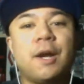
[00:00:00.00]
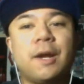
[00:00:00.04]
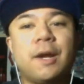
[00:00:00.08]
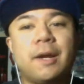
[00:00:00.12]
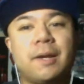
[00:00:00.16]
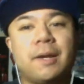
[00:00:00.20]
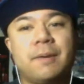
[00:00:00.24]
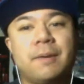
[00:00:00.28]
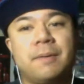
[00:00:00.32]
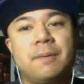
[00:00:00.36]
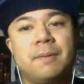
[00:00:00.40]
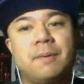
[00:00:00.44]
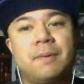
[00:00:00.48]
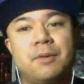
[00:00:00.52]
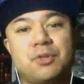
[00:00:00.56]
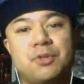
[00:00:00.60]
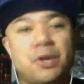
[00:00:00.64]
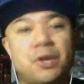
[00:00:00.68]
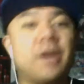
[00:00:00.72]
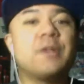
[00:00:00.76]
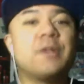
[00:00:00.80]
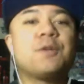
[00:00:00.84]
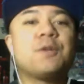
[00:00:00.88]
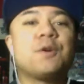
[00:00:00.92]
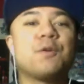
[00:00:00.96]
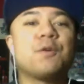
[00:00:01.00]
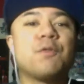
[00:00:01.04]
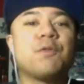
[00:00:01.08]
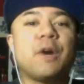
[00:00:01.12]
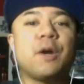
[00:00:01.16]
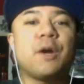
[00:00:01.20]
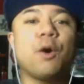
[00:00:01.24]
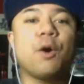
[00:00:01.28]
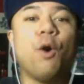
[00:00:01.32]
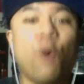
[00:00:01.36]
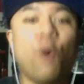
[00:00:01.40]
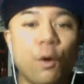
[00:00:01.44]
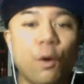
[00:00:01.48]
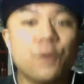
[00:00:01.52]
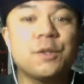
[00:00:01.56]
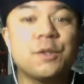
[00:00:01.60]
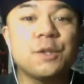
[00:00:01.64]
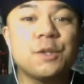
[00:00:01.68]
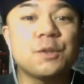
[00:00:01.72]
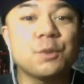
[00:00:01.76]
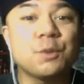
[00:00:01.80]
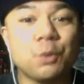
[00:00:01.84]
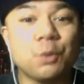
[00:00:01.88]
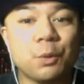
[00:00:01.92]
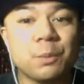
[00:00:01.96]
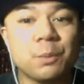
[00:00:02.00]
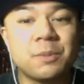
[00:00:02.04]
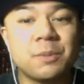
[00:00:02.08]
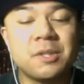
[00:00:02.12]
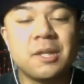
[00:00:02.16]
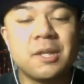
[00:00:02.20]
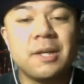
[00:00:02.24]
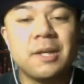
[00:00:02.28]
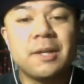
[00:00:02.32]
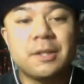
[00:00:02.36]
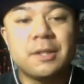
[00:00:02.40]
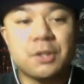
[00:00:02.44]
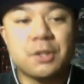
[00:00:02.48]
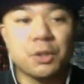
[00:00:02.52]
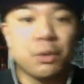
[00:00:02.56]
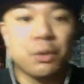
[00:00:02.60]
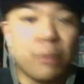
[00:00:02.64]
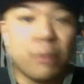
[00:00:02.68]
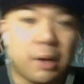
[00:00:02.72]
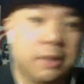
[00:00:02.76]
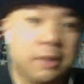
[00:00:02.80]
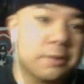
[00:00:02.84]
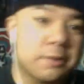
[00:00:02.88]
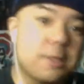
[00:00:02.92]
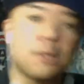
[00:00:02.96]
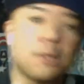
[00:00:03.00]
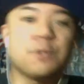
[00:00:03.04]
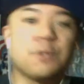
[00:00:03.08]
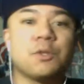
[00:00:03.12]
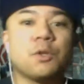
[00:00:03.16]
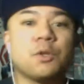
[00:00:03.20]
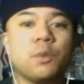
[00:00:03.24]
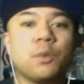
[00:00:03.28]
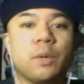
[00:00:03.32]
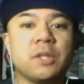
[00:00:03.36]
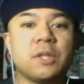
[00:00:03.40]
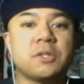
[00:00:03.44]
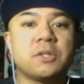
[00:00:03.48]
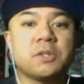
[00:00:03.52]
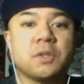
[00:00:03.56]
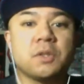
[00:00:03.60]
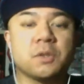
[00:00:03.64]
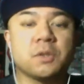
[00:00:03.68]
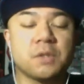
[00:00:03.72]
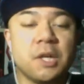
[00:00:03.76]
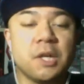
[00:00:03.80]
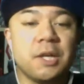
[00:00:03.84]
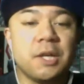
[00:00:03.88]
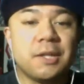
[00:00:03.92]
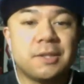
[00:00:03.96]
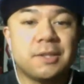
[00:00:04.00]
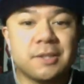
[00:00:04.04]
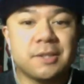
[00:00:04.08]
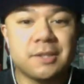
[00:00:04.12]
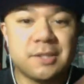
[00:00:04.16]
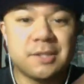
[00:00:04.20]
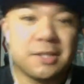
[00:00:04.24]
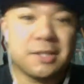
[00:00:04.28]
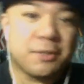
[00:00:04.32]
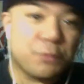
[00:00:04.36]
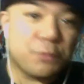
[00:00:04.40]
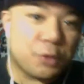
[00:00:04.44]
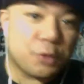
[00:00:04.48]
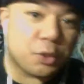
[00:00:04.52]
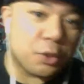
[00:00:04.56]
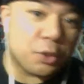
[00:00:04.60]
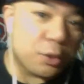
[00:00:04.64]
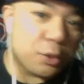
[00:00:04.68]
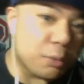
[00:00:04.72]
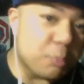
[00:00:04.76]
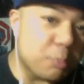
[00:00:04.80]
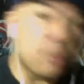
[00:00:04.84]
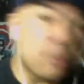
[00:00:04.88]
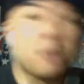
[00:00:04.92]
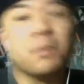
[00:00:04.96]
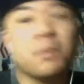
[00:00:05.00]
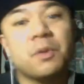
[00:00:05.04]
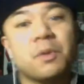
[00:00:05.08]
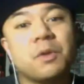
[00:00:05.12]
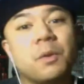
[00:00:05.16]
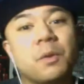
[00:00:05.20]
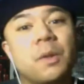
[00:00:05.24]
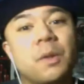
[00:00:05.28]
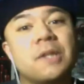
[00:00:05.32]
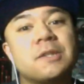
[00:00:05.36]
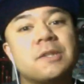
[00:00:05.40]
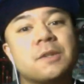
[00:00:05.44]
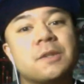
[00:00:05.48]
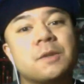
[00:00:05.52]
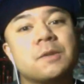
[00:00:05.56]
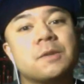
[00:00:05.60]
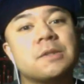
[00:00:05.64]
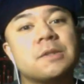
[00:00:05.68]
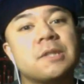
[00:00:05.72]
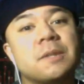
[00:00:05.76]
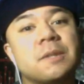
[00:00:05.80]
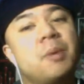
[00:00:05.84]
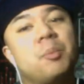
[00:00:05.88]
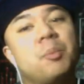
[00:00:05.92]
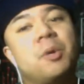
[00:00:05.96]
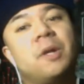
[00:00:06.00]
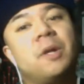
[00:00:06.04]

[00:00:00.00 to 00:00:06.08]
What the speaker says: and tried to invite all these groups to go out there to the West Coast to see if we could compete with the West Coast teams.